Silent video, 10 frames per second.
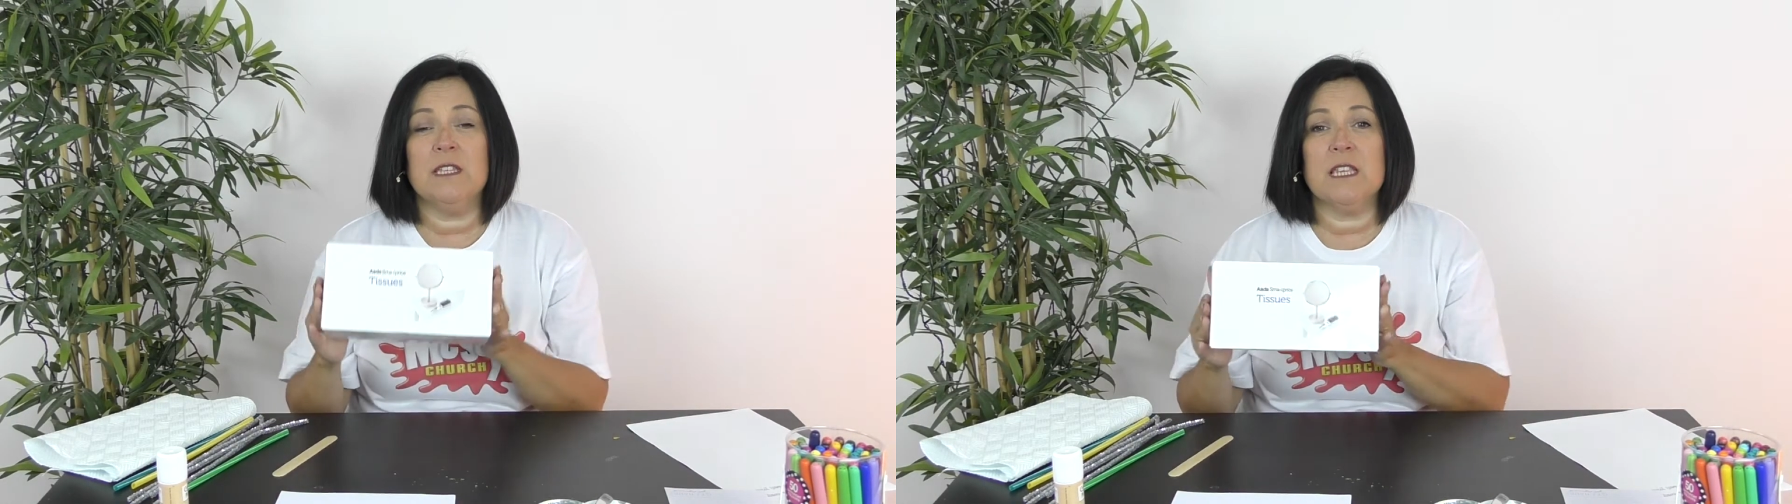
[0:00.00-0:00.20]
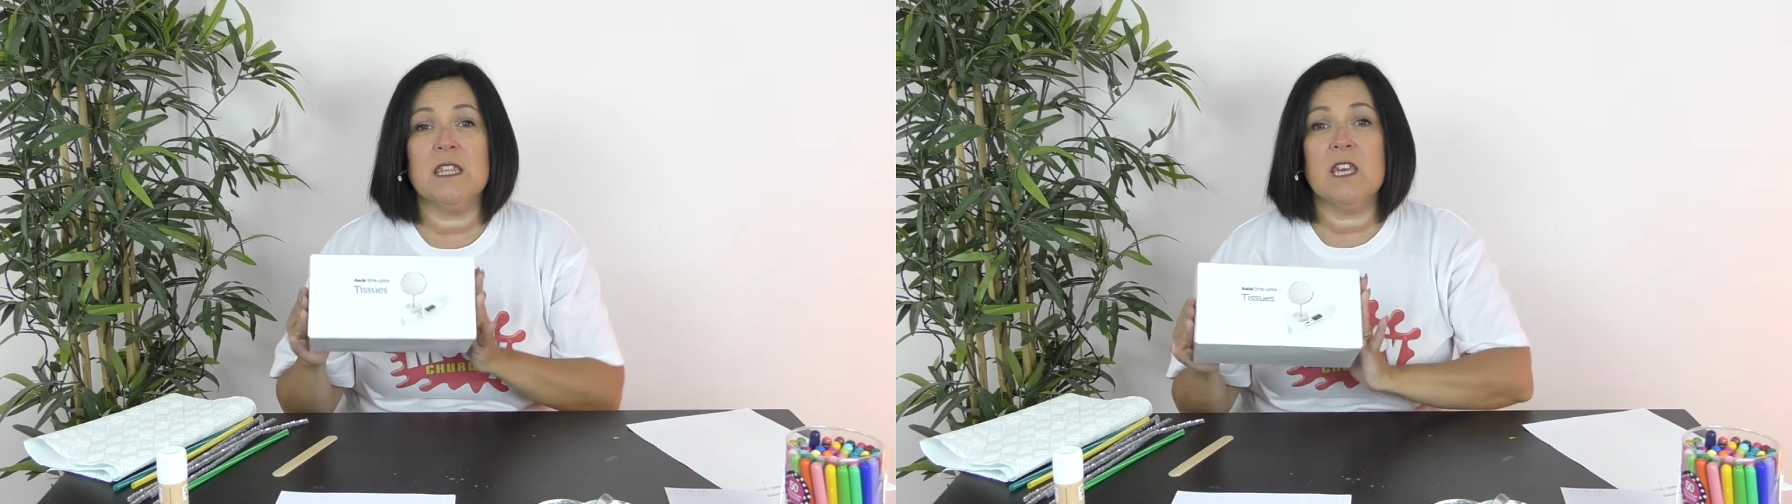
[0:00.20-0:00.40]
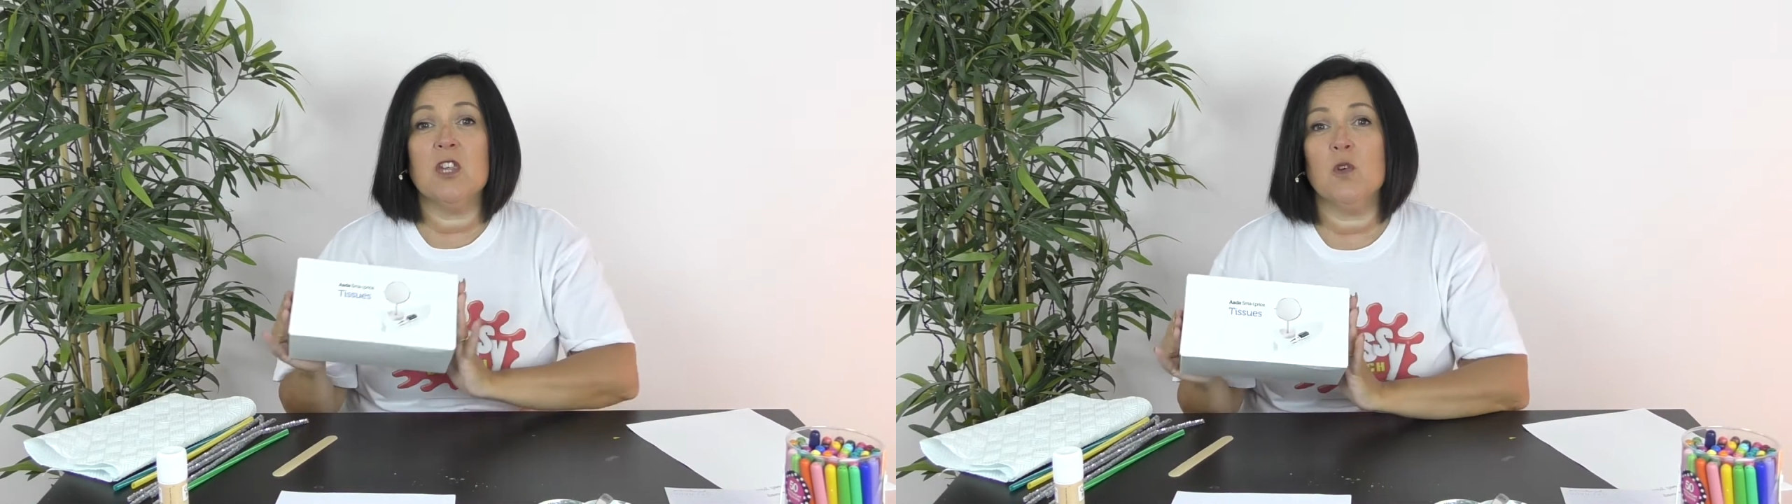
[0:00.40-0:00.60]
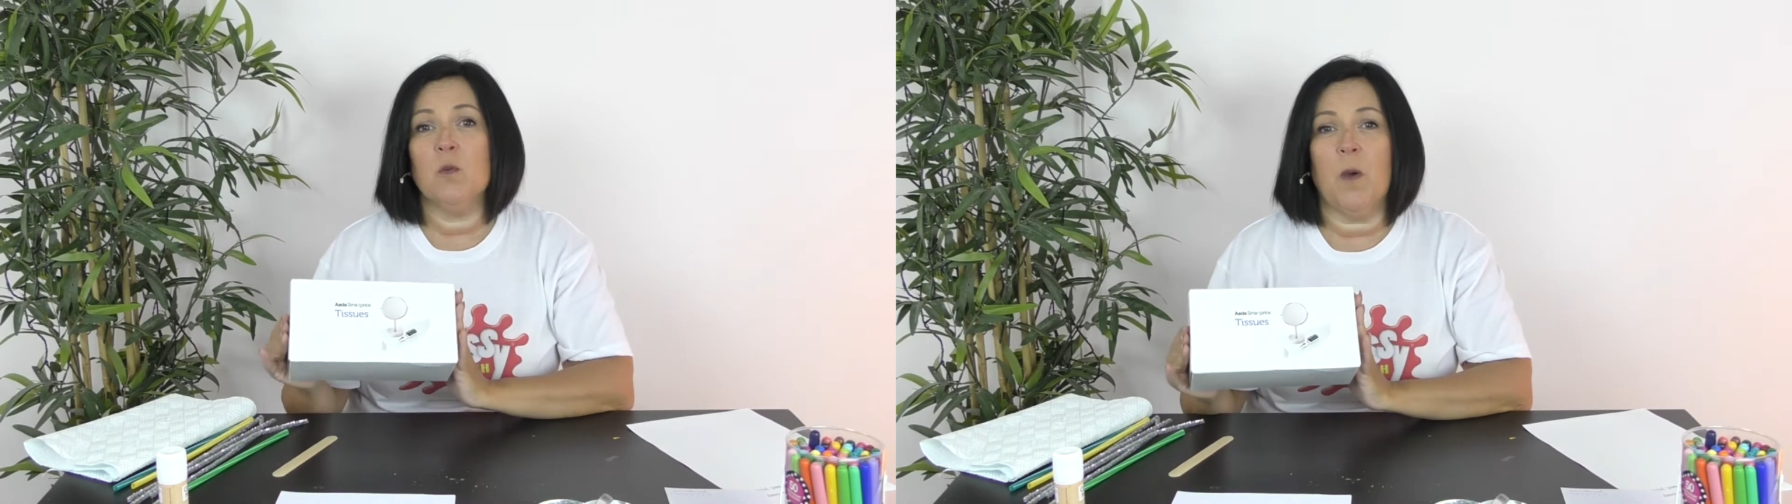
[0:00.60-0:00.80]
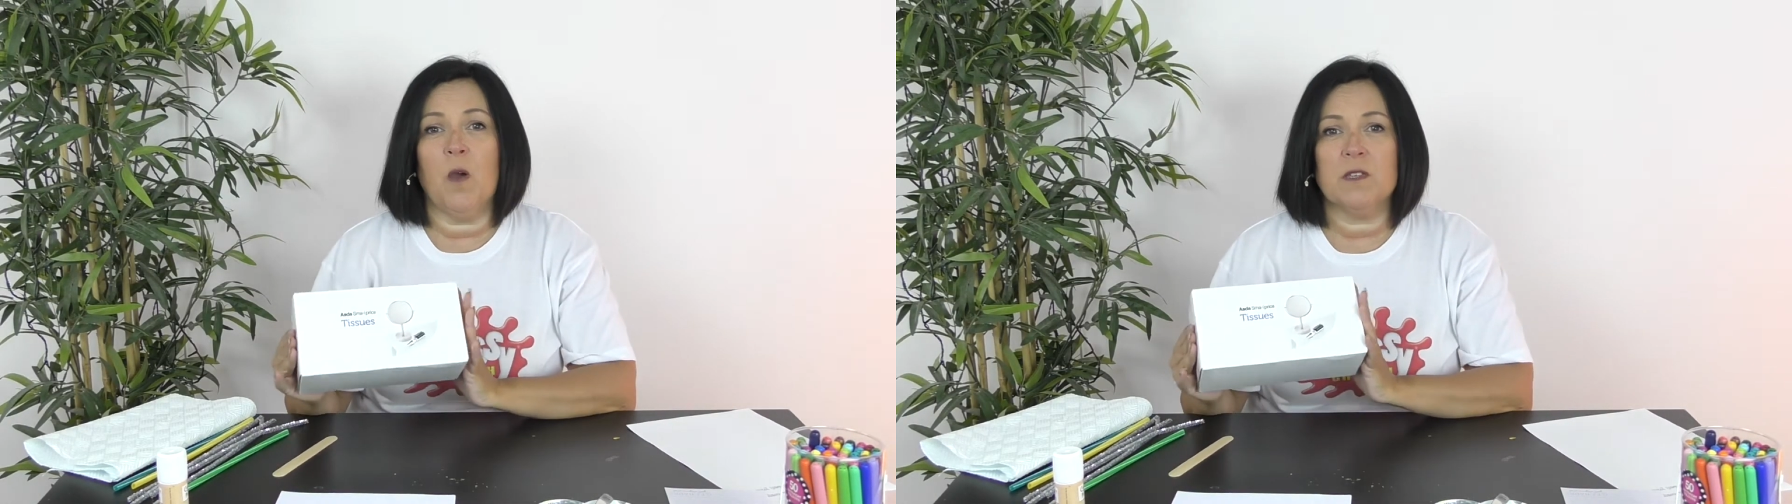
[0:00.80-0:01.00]
is a
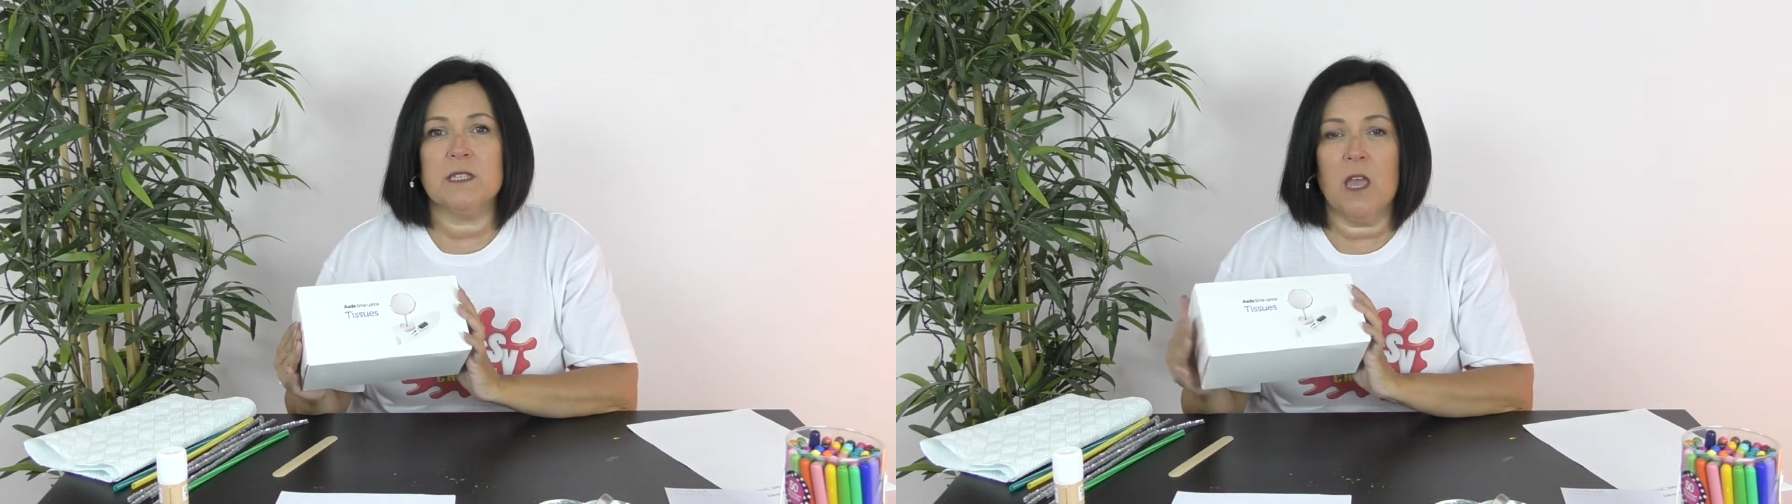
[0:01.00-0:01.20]
tissue box.